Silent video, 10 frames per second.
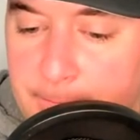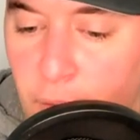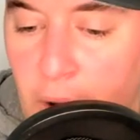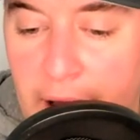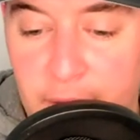
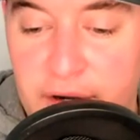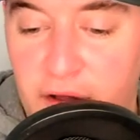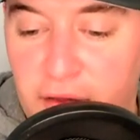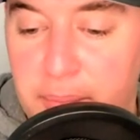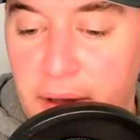Why would
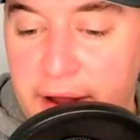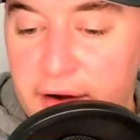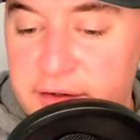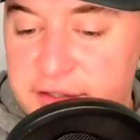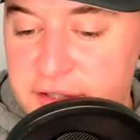all the
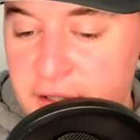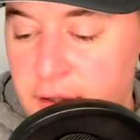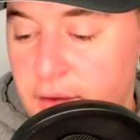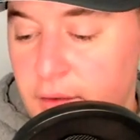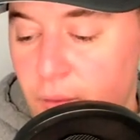players
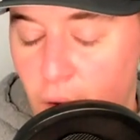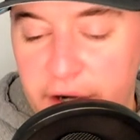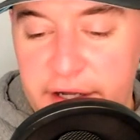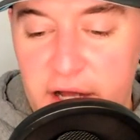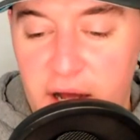
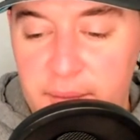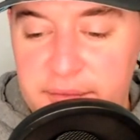want to come